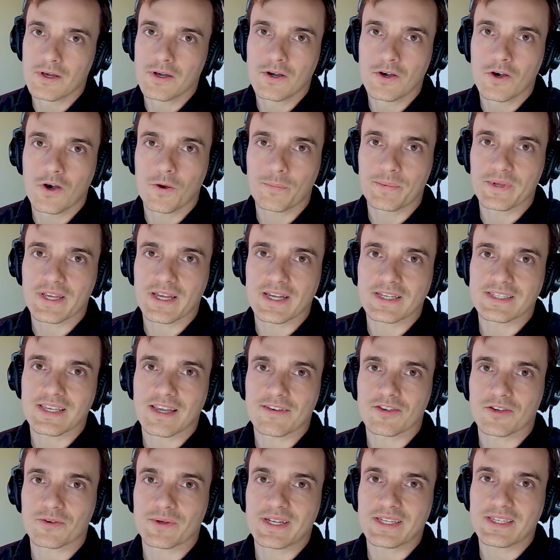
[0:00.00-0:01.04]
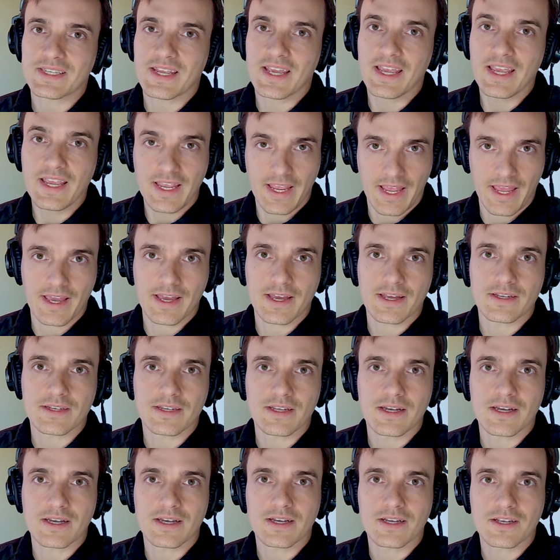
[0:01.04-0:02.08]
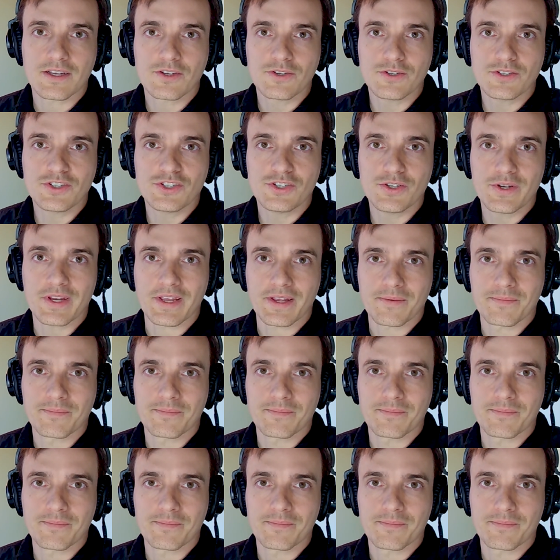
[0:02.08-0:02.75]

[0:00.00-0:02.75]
Hope you guys have a great day and good shooting.